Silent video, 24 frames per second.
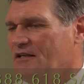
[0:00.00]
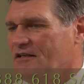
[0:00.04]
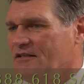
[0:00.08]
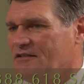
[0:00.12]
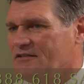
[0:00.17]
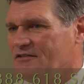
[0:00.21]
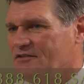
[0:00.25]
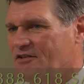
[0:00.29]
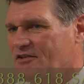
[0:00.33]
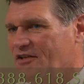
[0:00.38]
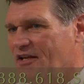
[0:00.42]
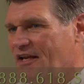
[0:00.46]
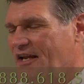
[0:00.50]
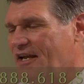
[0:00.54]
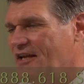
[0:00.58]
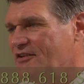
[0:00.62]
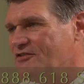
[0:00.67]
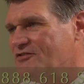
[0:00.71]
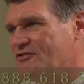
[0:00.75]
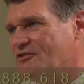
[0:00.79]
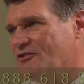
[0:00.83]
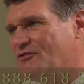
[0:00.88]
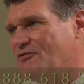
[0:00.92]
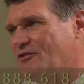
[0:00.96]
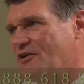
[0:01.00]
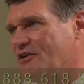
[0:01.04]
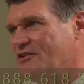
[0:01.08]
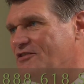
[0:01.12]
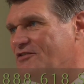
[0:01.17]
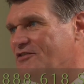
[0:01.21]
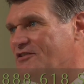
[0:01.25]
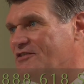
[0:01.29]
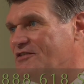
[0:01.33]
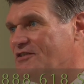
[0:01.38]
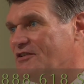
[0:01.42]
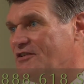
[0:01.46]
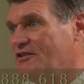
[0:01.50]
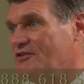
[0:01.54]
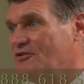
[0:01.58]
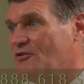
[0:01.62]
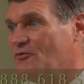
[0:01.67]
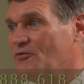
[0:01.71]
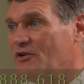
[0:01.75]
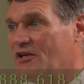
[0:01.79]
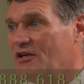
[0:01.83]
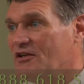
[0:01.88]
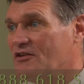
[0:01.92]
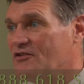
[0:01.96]
So to answer the question, I say,
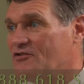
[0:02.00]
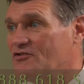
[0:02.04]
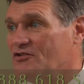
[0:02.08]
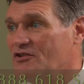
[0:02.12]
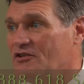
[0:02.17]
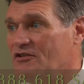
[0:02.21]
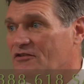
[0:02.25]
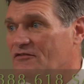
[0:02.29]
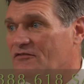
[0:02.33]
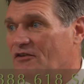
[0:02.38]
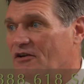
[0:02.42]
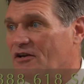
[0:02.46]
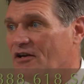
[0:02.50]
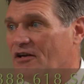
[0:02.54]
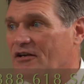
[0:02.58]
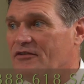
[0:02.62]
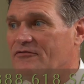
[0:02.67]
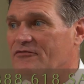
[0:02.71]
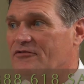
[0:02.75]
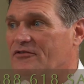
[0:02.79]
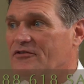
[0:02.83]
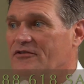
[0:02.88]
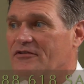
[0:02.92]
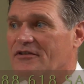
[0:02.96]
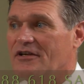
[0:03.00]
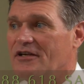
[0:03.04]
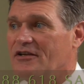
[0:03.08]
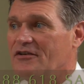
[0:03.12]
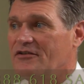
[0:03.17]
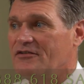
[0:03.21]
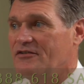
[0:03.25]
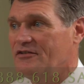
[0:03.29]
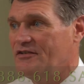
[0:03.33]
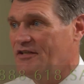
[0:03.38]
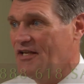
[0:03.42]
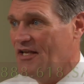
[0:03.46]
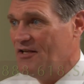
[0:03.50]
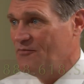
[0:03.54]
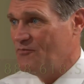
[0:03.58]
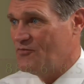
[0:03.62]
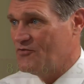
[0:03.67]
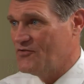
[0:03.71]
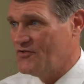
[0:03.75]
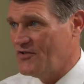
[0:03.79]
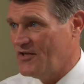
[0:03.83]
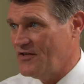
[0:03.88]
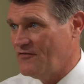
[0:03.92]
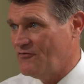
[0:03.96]
we can achieve 100 to
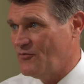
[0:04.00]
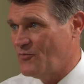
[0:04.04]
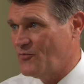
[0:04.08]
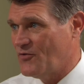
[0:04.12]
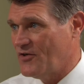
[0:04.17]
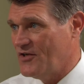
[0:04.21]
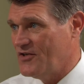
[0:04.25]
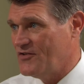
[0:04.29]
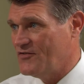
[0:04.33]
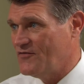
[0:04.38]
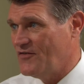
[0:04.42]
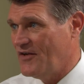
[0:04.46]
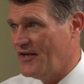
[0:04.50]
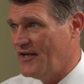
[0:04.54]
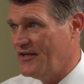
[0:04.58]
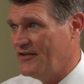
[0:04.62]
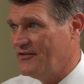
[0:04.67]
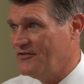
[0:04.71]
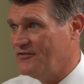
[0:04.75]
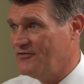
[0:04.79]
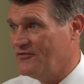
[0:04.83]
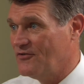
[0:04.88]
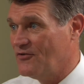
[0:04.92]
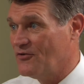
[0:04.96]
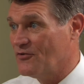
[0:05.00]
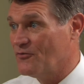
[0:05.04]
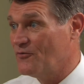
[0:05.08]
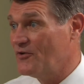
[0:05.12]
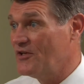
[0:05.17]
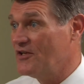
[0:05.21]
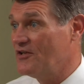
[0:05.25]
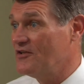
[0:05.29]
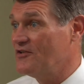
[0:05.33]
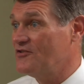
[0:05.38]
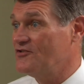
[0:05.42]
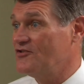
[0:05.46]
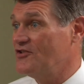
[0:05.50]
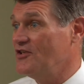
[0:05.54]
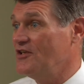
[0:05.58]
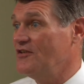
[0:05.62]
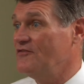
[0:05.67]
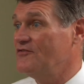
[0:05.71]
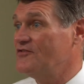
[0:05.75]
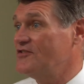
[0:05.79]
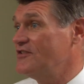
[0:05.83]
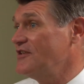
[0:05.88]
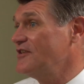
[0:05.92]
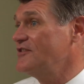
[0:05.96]
110% of appraised value, or we can
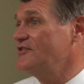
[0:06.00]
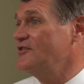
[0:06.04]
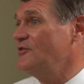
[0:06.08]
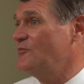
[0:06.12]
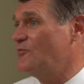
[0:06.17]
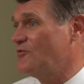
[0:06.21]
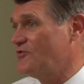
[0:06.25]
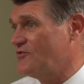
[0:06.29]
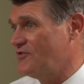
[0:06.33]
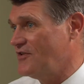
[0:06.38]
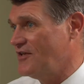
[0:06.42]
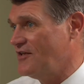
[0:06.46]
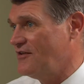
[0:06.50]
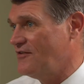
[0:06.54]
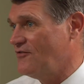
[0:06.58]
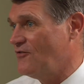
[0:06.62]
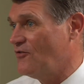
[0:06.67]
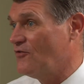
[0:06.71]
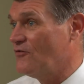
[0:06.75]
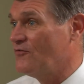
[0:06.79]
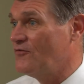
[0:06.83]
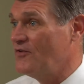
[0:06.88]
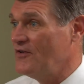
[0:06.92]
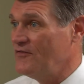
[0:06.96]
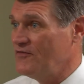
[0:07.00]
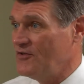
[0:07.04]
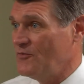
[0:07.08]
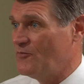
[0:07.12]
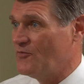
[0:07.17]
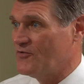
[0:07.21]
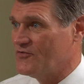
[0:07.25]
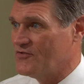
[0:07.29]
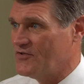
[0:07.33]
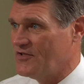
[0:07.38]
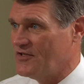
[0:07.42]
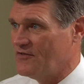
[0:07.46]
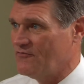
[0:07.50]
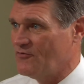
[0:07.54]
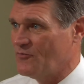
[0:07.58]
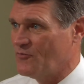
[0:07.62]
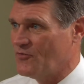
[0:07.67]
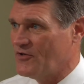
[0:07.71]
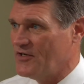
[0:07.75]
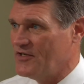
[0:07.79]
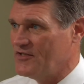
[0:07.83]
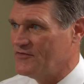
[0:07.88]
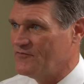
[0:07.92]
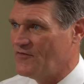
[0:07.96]
achieve 60% or 50% of
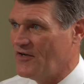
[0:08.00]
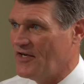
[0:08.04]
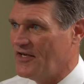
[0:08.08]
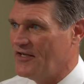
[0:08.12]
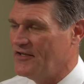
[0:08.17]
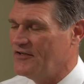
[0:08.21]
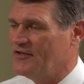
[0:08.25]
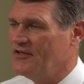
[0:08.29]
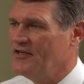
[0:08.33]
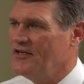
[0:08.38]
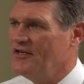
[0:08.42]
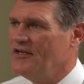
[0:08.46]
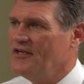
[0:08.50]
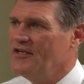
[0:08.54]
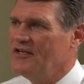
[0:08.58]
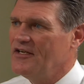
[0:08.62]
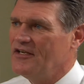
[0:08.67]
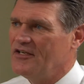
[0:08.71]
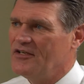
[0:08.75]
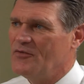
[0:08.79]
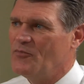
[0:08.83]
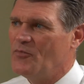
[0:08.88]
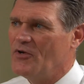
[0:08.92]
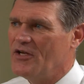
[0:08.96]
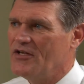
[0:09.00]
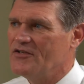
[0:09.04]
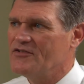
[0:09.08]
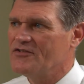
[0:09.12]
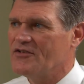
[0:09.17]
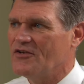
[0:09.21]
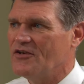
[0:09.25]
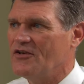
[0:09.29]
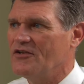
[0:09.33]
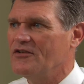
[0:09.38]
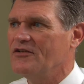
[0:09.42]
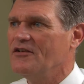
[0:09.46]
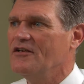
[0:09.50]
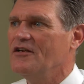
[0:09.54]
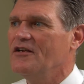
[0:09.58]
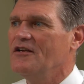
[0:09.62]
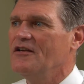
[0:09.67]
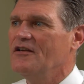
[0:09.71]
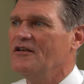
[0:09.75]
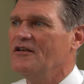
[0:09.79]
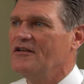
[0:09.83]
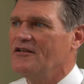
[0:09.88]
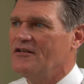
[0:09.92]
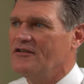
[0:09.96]
appraised value. It depends on
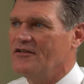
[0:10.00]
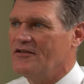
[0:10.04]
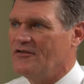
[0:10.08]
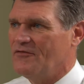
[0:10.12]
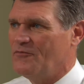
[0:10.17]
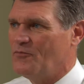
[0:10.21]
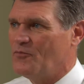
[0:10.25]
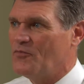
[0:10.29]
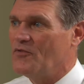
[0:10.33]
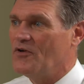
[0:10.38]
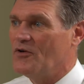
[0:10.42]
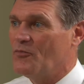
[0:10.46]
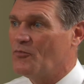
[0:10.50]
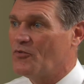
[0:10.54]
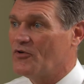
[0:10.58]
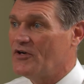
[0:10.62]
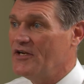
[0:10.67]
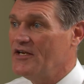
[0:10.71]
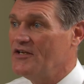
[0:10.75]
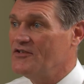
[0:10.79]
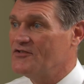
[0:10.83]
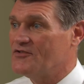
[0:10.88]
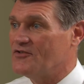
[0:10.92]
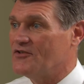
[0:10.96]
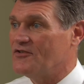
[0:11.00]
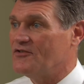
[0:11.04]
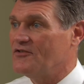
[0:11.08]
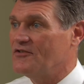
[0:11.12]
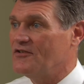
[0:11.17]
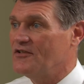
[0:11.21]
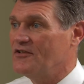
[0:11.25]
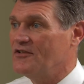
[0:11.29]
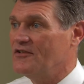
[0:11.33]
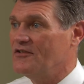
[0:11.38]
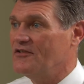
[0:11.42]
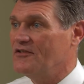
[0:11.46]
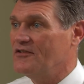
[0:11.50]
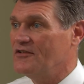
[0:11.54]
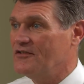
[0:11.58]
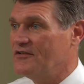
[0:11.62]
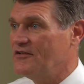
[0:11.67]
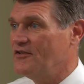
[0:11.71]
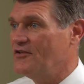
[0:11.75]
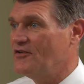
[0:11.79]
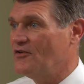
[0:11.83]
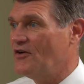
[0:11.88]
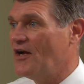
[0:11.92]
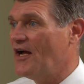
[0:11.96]
the appraisal
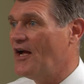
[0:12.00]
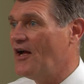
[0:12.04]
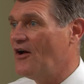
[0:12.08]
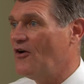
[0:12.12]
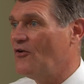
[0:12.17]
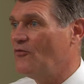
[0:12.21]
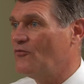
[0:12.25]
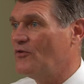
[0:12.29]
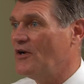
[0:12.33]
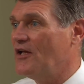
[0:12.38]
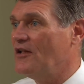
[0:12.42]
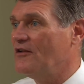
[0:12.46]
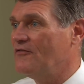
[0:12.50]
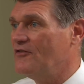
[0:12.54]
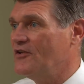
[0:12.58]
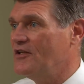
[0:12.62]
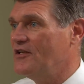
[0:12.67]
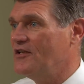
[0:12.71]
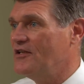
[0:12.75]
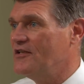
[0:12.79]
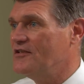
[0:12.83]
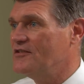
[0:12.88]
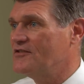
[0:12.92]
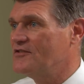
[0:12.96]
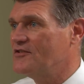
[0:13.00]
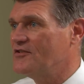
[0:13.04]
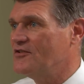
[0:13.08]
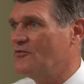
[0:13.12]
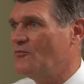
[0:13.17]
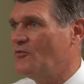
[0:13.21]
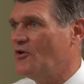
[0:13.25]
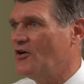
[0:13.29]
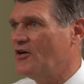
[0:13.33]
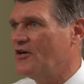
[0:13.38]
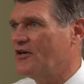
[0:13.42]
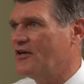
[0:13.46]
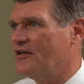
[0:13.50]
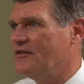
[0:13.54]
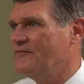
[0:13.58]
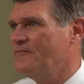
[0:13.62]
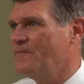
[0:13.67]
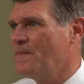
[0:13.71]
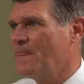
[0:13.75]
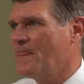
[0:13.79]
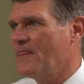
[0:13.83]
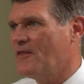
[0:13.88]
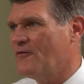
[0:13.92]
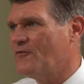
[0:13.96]
and how relevant it is to the market.
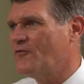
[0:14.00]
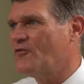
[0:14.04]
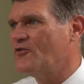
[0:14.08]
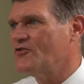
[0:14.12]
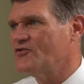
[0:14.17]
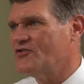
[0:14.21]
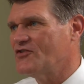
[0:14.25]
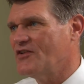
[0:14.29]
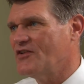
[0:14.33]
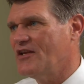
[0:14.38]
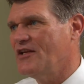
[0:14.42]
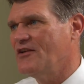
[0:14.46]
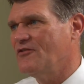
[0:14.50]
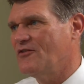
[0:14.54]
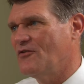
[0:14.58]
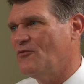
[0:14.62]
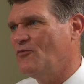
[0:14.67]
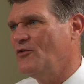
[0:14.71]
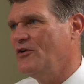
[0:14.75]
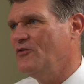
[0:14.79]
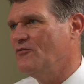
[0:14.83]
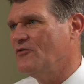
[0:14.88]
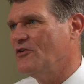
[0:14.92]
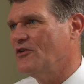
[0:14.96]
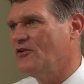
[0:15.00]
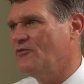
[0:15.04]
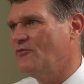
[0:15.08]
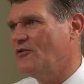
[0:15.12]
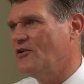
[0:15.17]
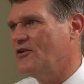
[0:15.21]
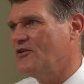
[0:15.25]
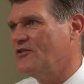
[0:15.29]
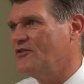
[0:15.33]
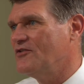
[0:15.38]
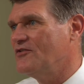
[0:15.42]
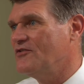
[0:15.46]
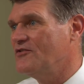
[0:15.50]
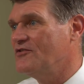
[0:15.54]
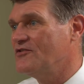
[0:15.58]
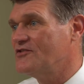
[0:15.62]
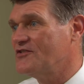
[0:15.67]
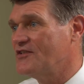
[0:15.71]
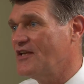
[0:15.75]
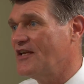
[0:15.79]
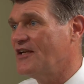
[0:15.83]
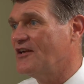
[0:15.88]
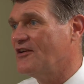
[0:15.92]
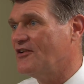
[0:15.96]
The first thing that we really want to do
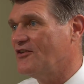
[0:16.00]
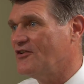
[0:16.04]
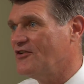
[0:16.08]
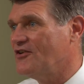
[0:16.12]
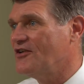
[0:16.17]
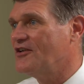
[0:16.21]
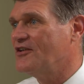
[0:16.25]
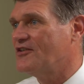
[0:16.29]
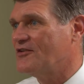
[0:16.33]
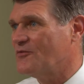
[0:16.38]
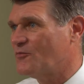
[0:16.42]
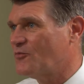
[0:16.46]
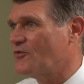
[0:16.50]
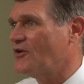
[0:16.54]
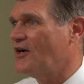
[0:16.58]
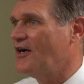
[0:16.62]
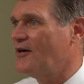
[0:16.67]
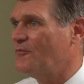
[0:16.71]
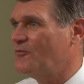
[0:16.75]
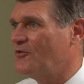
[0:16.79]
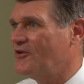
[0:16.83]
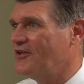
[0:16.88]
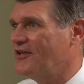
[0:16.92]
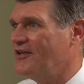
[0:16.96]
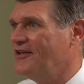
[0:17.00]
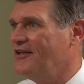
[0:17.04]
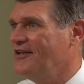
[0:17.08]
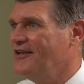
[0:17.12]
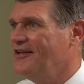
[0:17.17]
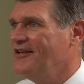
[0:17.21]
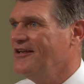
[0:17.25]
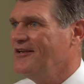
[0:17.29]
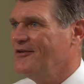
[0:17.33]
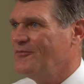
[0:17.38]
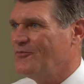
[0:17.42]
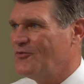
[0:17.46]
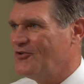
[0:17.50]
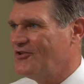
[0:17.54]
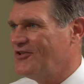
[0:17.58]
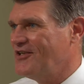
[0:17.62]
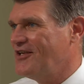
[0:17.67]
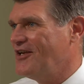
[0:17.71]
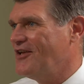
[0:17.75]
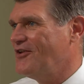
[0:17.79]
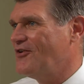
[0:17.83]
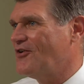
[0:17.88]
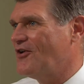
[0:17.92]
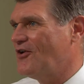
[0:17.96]
is take a look at the property, put
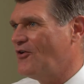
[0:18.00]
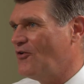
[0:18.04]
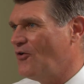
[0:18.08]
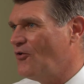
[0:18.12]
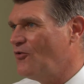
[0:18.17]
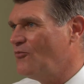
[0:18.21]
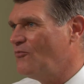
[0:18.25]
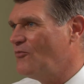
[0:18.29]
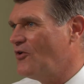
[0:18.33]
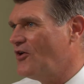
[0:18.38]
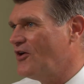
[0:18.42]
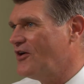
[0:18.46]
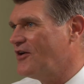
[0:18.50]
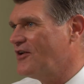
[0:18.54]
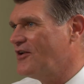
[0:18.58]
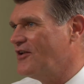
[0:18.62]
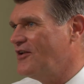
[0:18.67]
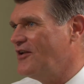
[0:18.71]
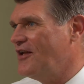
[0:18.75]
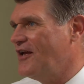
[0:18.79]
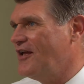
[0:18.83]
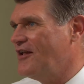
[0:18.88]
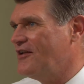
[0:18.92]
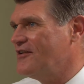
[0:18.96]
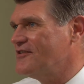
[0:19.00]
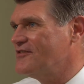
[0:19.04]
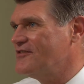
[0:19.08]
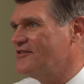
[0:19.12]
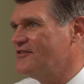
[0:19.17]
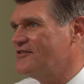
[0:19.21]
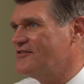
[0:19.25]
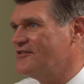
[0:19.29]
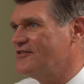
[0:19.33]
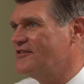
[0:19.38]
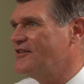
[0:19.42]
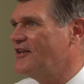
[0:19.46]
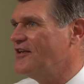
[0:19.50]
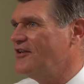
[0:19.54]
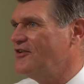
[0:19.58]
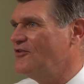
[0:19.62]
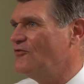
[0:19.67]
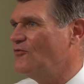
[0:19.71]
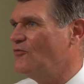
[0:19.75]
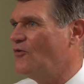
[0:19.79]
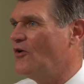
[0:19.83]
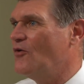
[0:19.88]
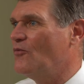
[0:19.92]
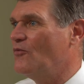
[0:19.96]
together our own market analysis, and tell
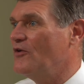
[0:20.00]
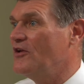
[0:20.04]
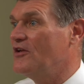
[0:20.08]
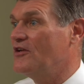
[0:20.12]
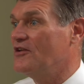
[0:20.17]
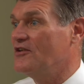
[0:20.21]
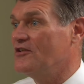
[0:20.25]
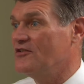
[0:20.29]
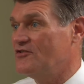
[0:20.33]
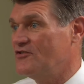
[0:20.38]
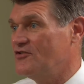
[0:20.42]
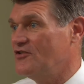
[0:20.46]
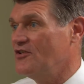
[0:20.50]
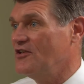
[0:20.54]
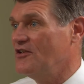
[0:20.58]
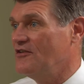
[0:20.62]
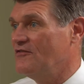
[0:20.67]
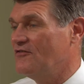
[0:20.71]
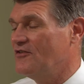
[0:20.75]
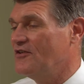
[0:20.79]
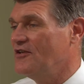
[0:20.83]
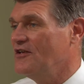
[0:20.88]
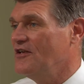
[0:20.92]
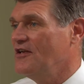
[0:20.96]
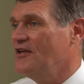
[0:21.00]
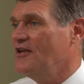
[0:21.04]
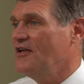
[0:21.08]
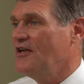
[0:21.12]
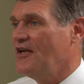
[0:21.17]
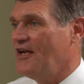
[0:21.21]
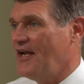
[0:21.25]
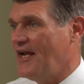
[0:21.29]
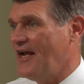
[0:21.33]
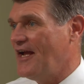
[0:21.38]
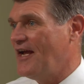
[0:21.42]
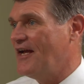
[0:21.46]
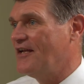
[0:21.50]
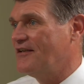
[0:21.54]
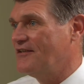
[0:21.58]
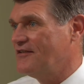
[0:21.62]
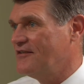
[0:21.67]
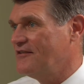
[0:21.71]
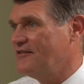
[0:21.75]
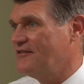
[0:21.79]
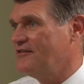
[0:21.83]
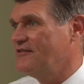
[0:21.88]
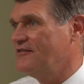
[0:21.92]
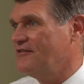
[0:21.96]
you what we can achieve at
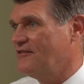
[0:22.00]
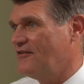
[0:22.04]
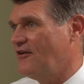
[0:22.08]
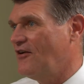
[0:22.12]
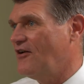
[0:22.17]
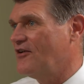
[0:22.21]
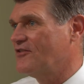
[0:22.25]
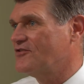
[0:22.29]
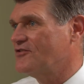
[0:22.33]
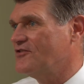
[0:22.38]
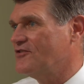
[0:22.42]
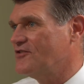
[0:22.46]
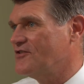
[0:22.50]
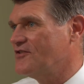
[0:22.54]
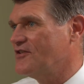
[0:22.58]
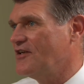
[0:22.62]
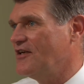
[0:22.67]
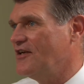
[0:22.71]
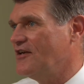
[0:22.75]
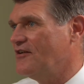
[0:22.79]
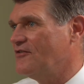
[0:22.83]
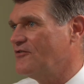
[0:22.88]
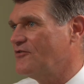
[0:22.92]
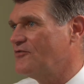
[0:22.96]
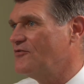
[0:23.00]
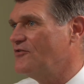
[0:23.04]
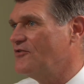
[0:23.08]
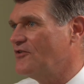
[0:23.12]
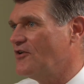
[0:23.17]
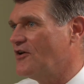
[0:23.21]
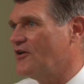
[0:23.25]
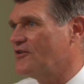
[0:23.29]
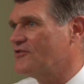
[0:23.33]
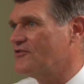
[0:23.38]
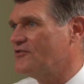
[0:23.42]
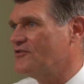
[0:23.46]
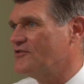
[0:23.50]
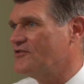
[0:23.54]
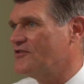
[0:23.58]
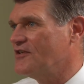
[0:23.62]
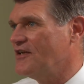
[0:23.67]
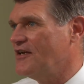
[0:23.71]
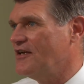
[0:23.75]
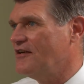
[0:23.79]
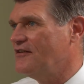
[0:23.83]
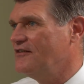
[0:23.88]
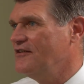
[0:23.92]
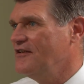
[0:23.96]
auction sale, through an auction
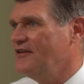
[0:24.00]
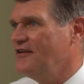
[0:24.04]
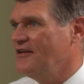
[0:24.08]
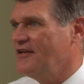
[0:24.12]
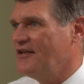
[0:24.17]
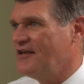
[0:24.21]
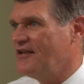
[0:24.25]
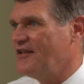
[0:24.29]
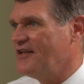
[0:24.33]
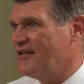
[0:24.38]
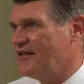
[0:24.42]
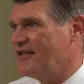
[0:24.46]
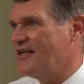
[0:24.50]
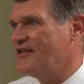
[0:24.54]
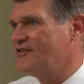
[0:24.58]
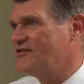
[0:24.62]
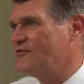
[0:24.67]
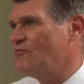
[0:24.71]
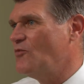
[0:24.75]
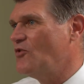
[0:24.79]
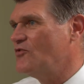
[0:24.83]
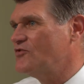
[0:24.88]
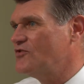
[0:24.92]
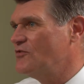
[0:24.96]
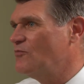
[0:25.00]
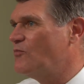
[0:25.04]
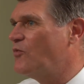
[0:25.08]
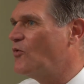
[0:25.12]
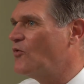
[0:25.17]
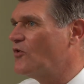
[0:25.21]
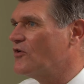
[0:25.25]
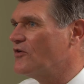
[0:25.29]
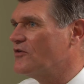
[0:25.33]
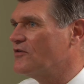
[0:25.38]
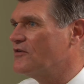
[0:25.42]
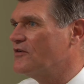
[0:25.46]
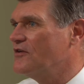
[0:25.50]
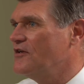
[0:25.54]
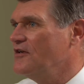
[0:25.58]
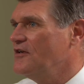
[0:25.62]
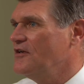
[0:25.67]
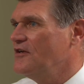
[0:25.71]
sale. And I think that's the most important